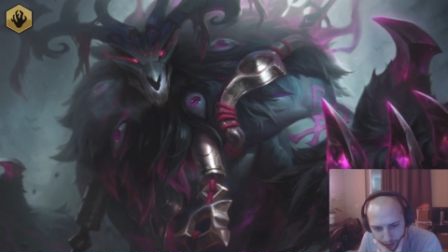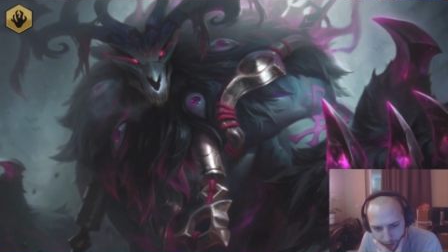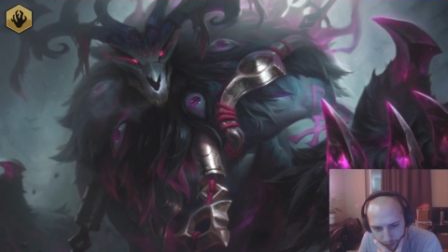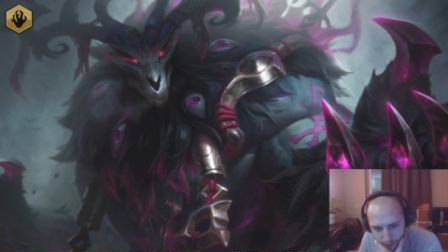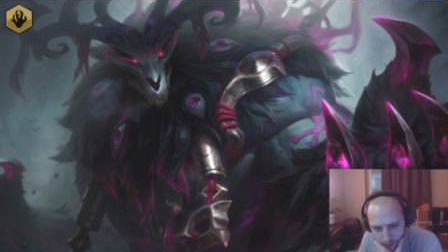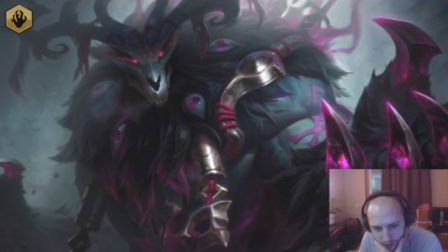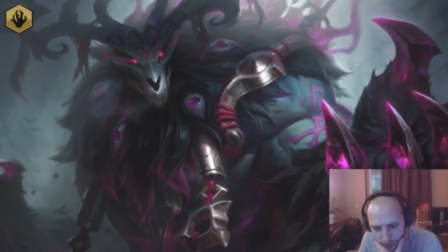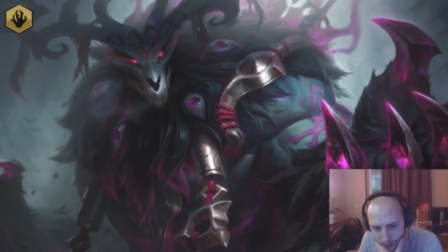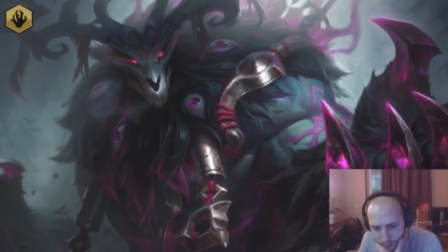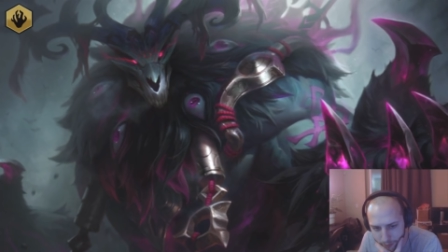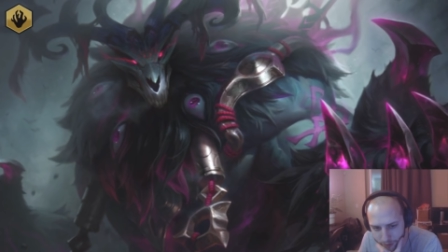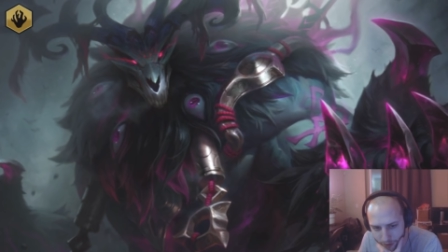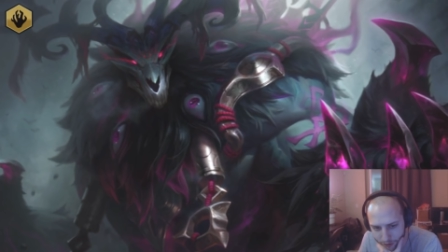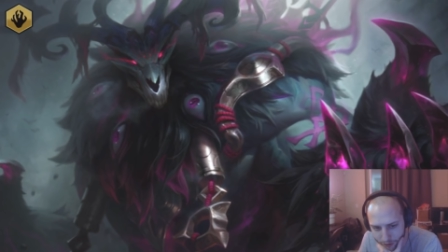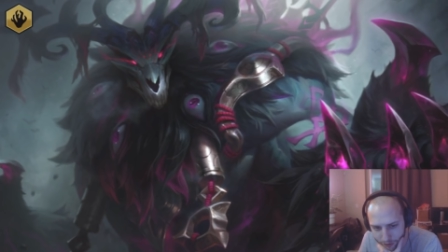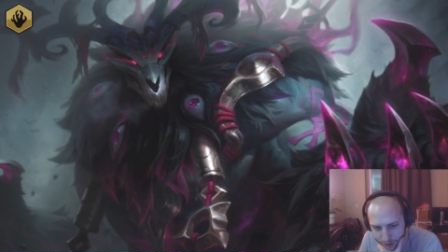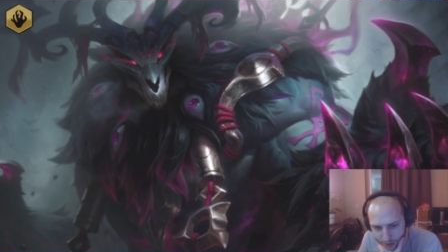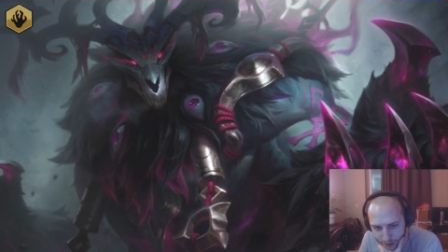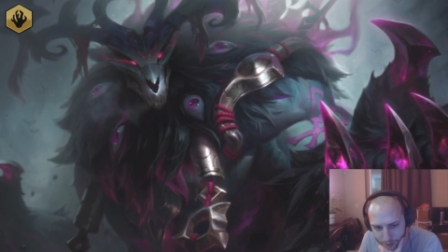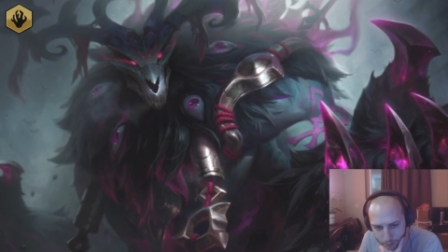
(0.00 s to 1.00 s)
as Volibear
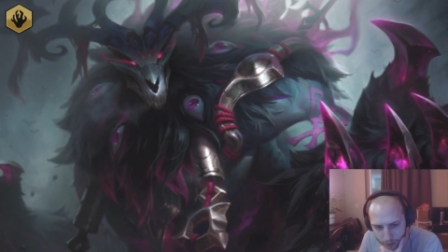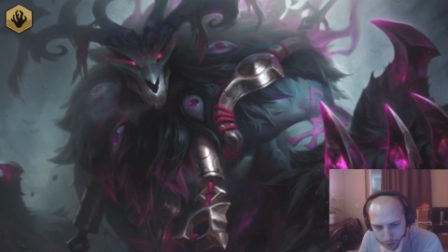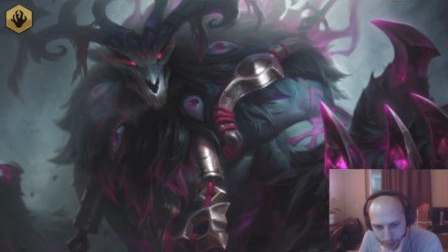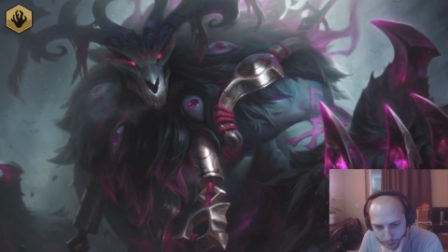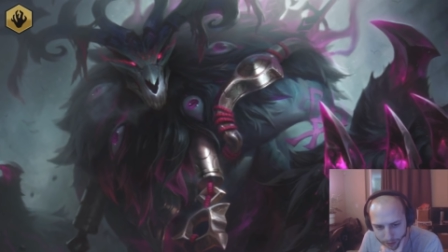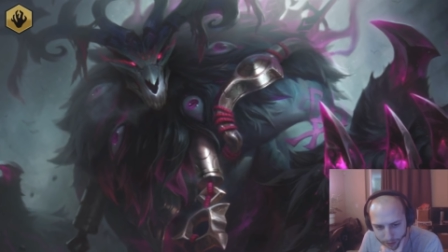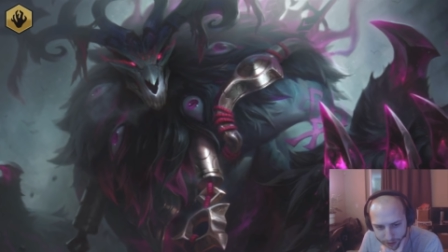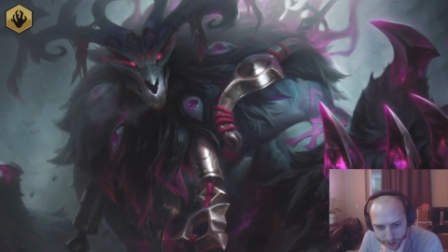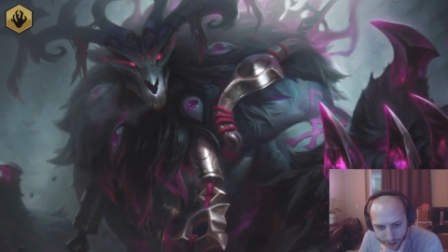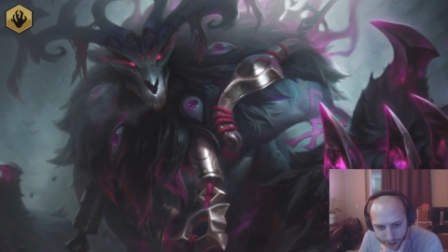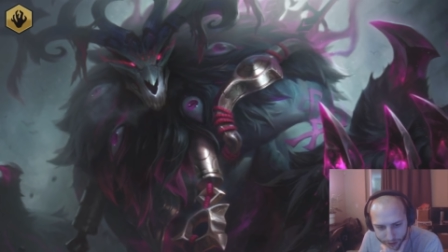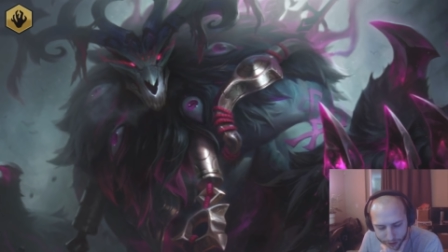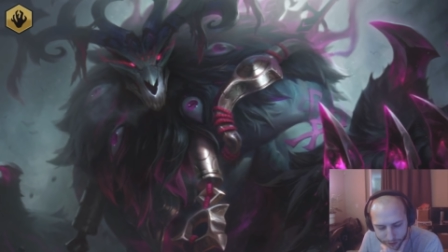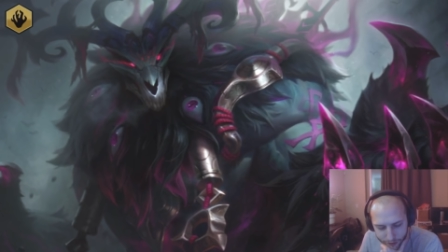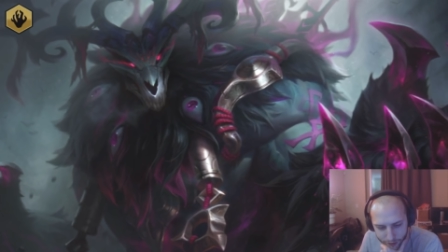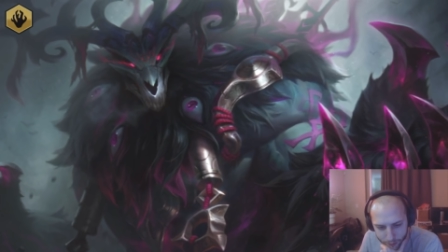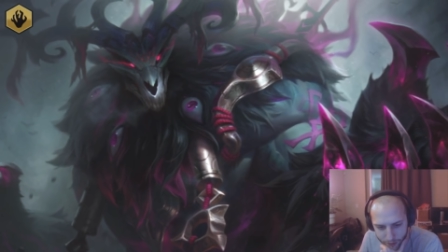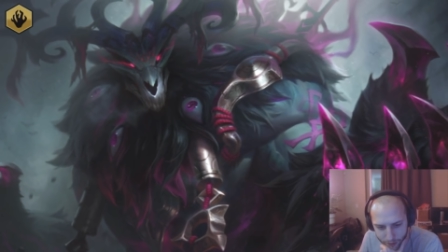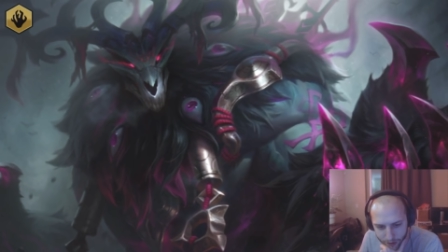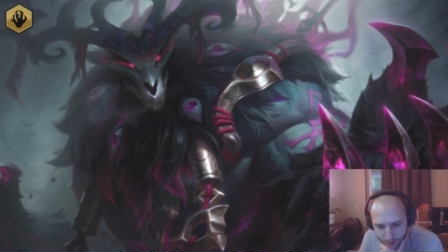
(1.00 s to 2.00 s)
is like the primary carry
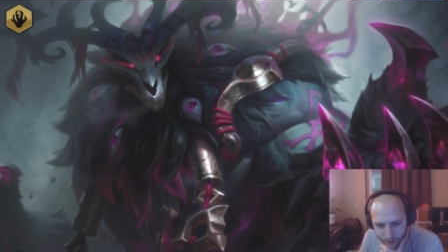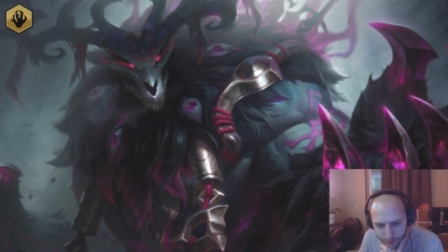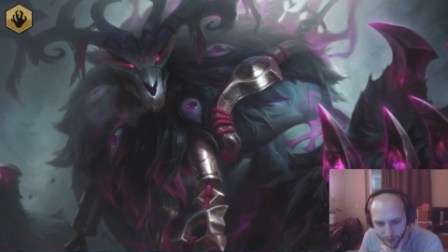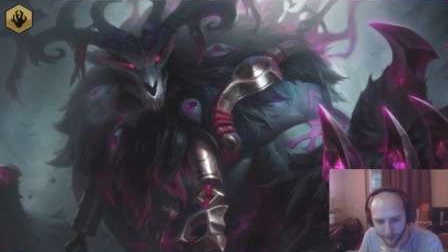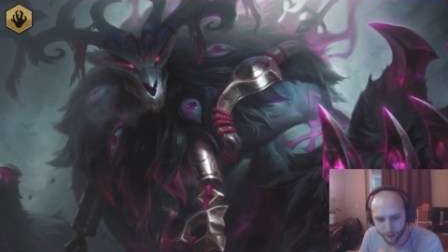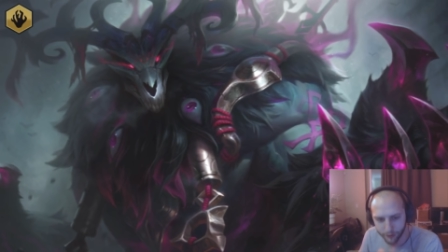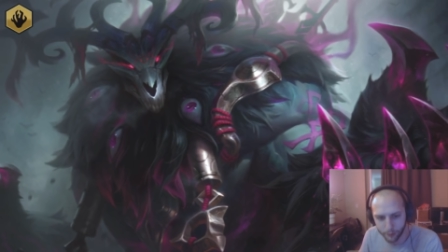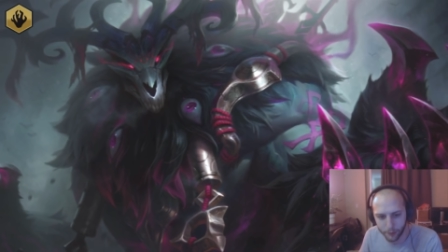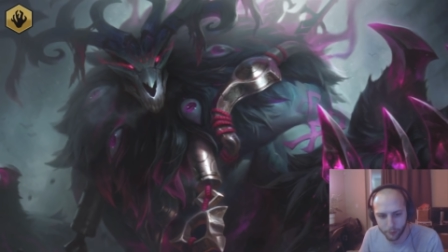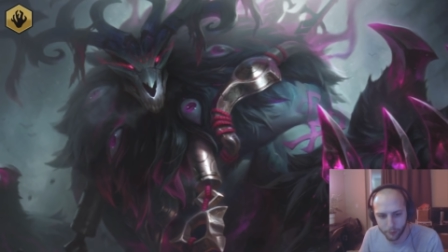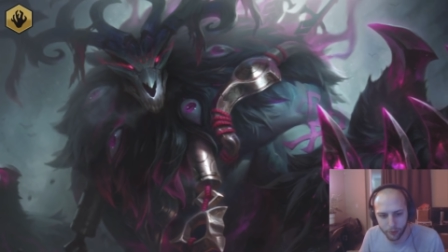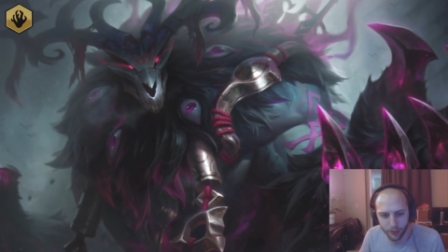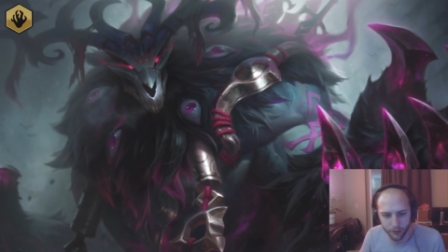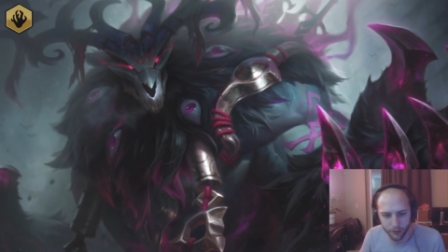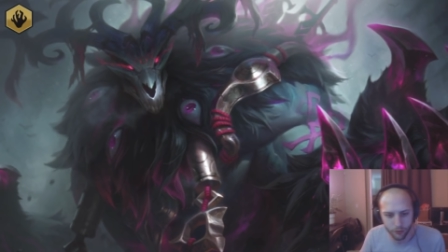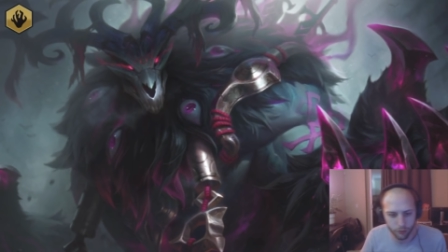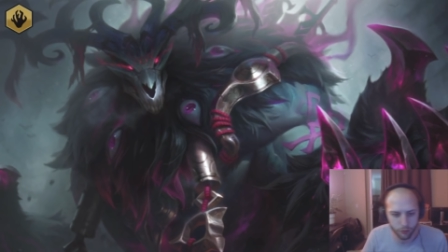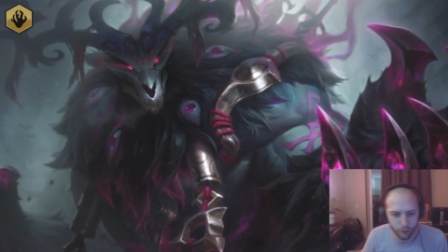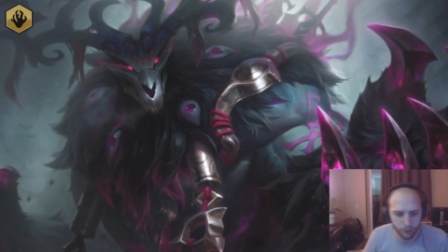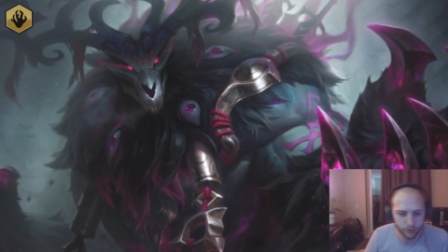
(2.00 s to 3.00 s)
from it. Could definitely be
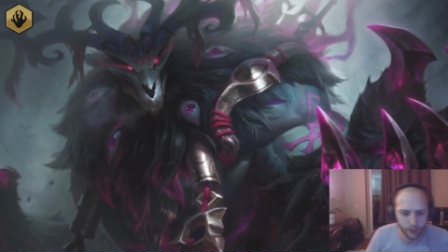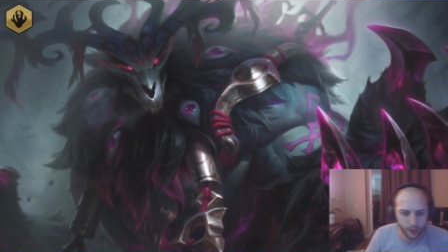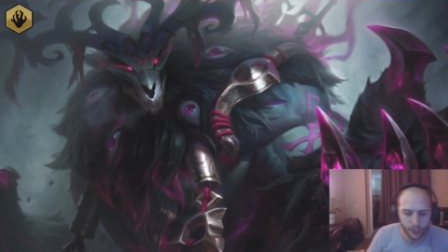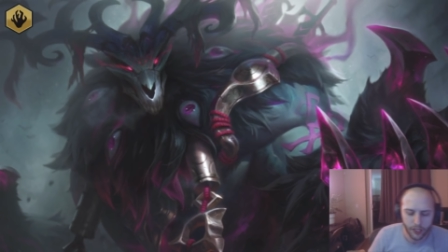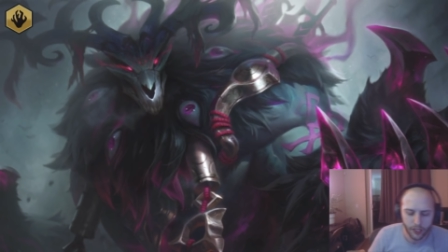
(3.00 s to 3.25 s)
pretty cool.